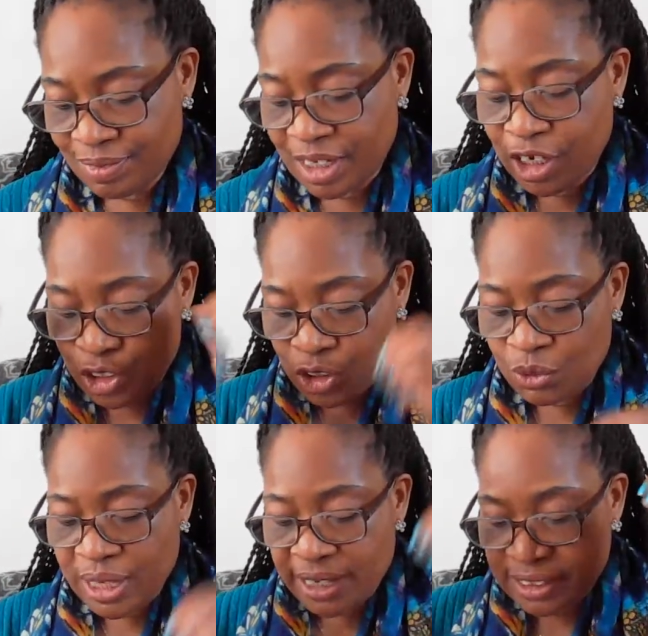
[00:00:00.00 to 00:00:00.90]
he
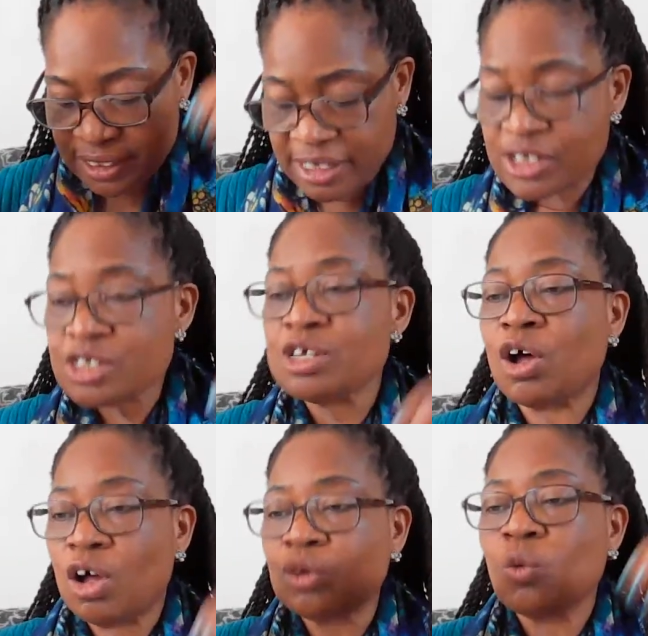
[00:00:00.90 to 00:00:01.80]
knew that this
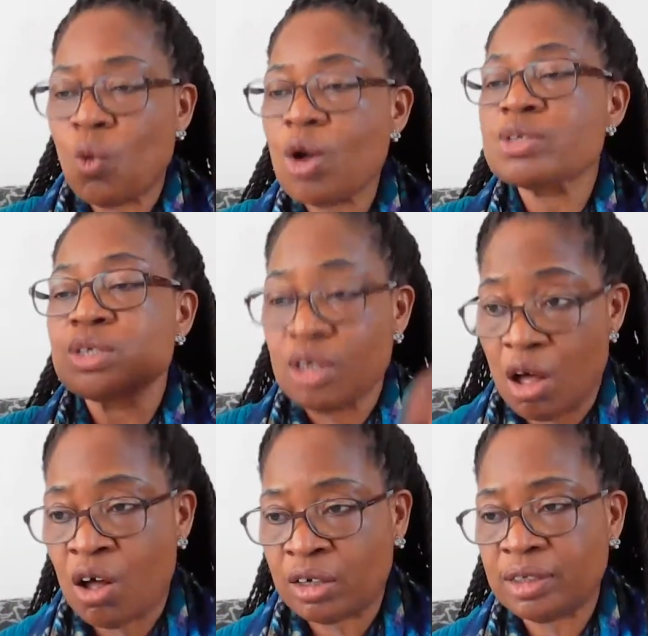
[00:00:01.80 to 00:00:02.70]
God was
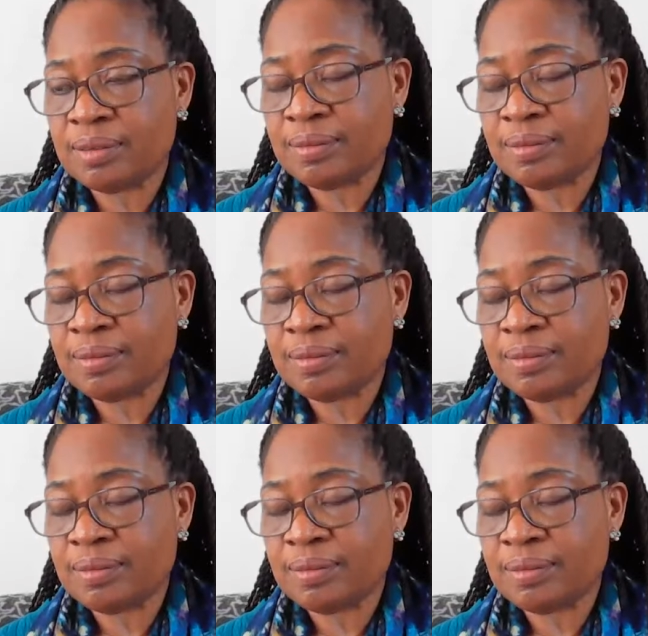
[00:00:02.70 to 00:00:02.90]
God.